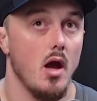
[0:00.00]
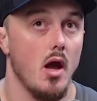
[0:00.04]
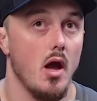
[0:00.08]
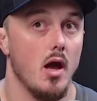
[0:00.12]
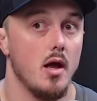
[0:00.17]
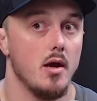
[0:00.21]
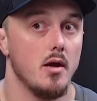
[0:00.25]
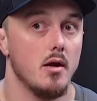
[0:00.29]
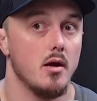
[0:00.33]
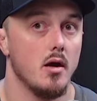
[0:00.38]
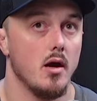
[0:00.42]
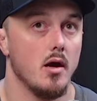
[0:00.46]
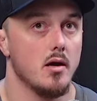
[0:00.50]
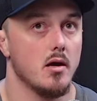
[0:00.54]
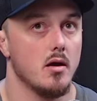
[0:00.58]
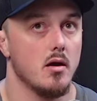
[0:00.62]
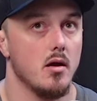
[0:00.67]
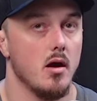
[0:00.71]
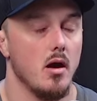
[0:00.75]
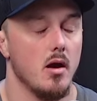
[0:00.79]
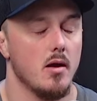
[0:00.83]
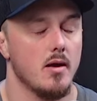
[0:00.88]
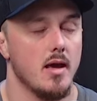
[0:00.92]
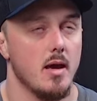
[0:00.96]
And I
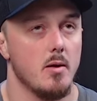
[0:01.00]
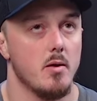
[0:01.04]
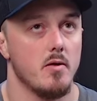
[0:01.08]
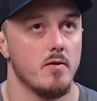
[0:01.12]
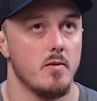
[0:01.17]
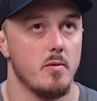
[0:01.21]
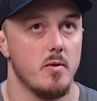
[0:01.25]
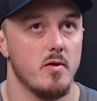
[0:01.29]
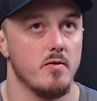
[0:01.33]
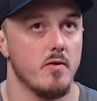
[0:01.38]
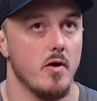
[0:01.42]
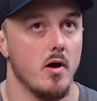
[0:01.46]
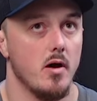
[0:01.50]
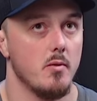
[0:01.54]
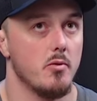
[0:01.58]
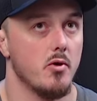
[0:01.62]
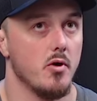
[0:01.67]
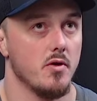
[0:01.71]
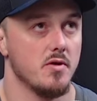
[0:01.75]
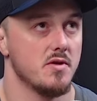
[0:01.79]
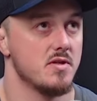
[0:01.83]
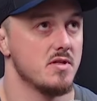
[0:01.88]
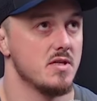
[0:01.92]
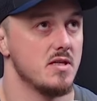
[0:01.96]
came up with a bit of a
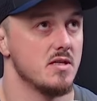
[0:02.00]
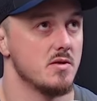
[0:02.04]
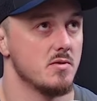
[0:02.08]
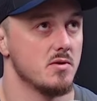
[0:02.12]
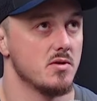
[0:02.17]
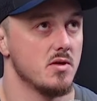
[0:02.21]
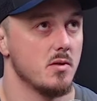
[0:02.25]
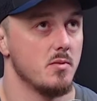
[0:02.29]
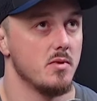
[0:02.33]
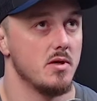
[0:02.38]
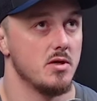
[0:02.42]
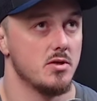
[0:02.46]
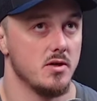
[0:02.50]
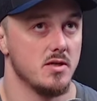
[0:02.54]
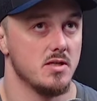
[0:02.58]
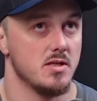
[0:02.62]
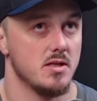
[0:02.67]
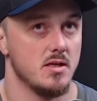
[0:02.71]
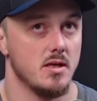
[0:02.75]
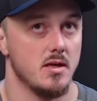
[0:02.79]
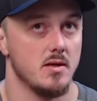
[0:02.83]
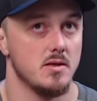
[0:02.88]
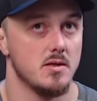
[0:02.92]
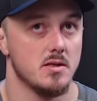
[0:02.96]
hypothesis, which I'm
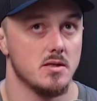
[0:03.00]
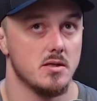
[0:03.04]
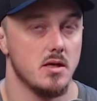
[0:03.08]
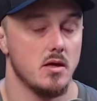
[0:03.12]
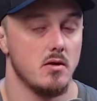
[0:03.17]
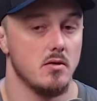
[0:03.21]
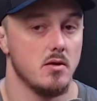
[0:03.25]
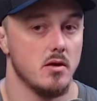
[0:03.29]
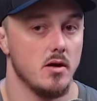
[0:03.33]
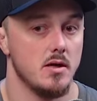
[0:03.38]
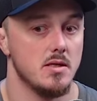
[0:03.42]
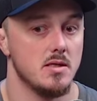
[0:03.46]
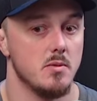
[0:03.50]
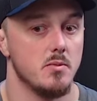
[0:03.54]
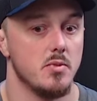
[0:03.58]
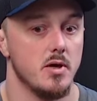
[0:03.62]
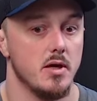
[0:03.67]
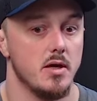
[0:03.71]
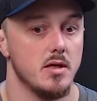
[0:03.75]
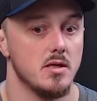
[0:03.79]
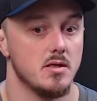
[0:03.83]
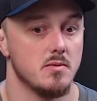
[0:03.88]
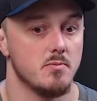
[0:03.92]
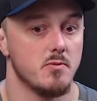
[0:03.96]
interested in. So the idea
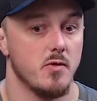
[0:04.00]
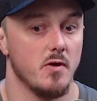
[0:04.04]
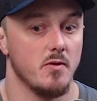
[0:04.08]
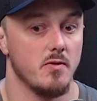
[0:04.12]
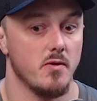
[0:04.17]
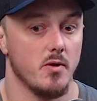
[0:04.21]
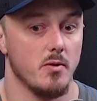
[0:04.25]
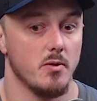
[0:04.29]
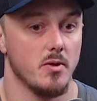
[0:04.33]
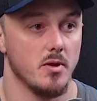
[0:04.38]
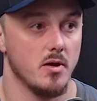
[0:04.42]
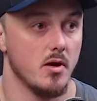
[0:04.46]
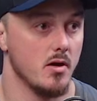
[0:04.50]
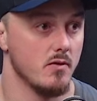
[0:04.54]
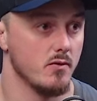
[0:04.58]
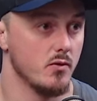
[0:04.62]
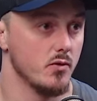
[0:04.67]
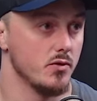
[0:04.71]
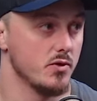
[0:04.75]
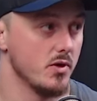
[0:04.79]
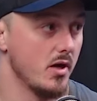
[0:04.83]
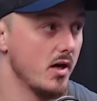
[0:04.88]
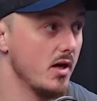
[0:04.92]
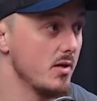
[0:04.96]
being is by following the
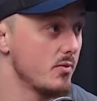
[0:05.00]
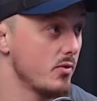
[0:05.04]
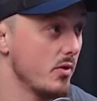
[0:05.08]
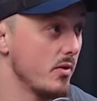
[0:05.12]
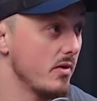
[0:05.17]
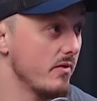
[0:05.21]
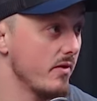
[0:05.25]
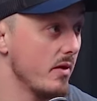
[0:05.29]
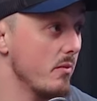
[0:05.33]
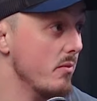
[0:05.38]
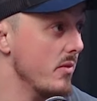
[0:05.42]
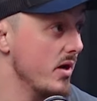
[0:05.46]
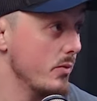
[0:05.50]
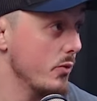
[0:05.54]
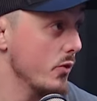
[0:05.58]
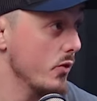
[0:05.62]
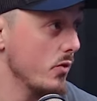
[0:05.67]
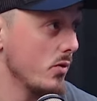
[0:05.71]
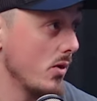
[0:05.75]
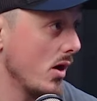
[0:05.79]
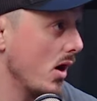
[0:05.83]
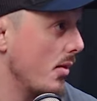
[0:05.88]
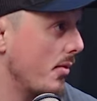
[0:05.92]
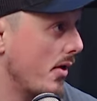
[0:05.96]
carnivore diet, probably very
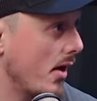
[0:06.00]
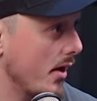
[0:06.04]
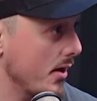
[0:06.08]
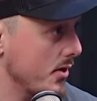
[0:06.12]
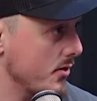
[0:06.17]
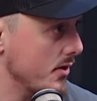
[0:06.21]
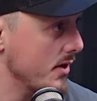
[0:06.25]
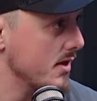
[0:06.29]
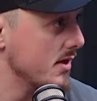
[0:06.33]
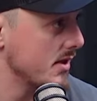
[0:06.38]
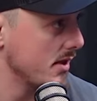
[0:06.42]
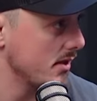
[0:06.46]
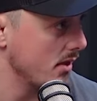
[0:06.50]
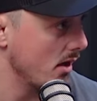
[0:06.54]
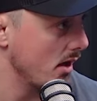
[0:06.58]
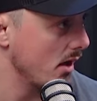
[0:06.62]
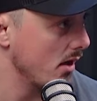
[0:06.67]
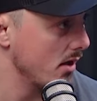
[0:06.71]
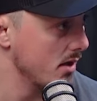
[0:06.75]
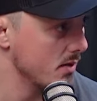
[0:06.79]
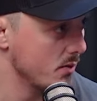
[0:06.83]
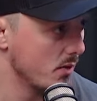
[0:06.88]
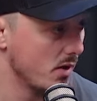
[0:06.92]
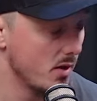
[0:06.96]
minimal carbohydrates in
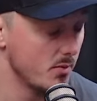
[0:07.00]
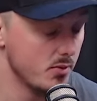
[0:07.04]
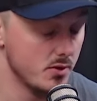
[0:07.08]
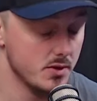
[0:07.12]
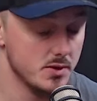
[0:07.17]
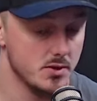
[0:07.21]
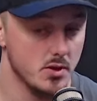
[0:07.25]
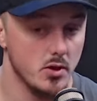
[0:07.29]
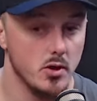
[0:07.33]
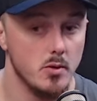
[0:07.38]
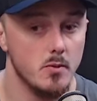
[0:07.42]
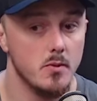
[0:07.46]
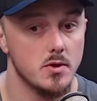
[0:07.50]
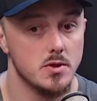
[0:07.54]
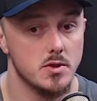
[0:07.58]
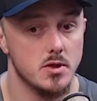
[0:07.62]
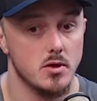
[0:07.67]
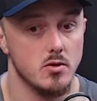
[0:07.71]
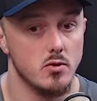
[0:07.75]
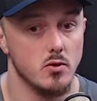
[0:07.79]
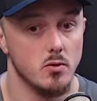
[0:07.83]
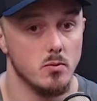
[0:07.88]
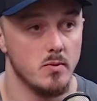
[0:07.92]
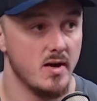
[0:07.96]
there is what I presume. So
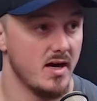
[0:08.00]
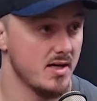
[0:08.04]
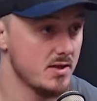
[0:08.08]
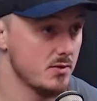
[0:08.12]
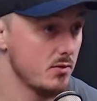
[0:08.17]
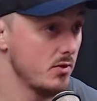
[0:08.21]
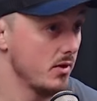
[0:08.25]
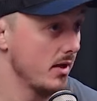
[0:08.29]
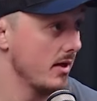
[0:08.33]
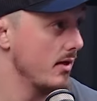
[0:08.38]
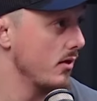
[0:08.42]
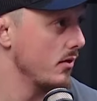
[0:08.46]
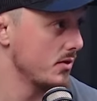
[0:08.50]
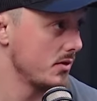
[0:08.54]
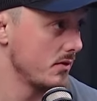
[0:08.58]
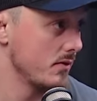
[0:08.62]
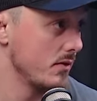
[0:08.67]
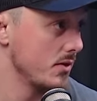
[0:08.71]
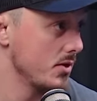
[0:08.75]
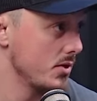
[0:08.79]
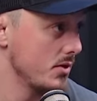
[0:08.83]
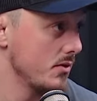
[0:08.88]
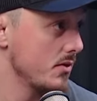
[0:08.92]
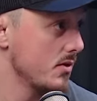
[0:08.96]
your mass would then look to
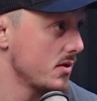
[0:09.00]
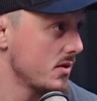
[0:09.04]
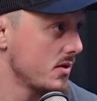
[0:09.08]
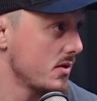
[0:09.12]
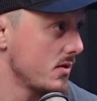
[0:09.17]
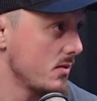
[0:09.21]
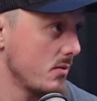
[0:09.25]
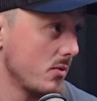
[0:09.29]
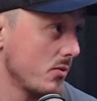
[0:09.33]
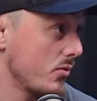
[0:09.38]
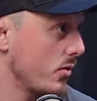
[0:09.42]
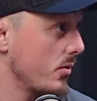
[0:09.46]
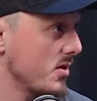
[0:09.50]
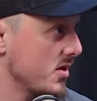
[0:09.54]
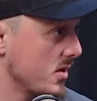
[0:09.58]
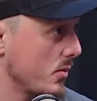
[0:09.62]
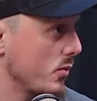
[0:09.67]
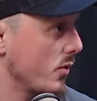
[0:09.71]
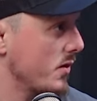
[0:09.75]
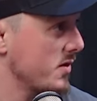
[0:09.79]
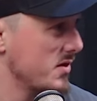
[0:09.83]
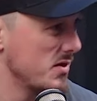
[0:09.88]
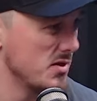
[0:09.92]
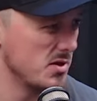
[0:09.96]
reduce probably somewhat.